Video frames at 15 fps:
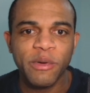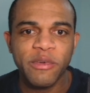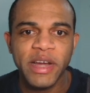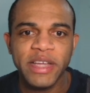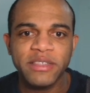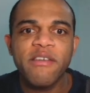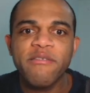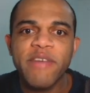
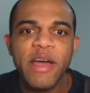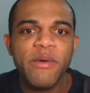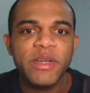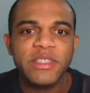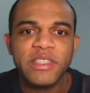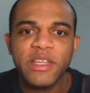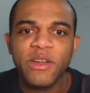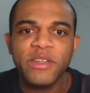rates, they were
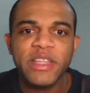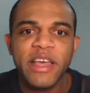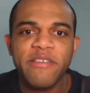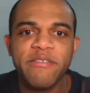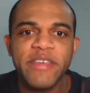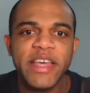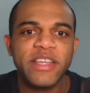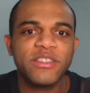still on their
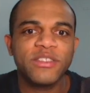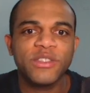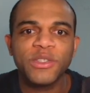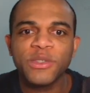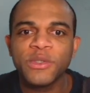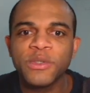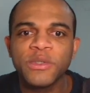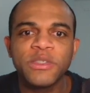fixed
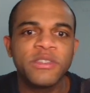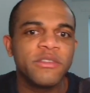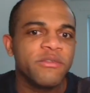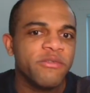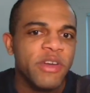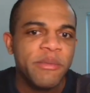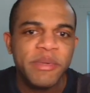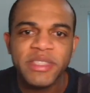to
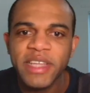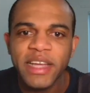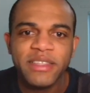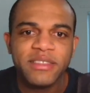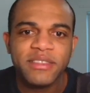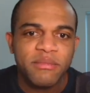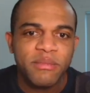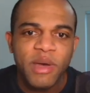
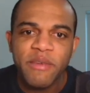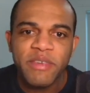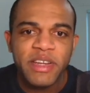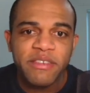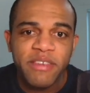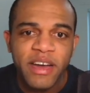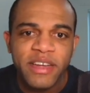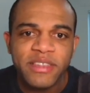3%, perfectly
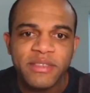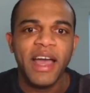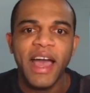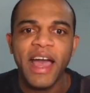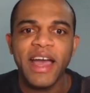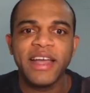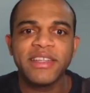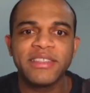fine.
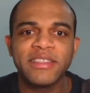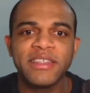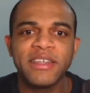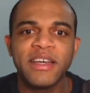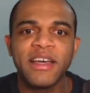And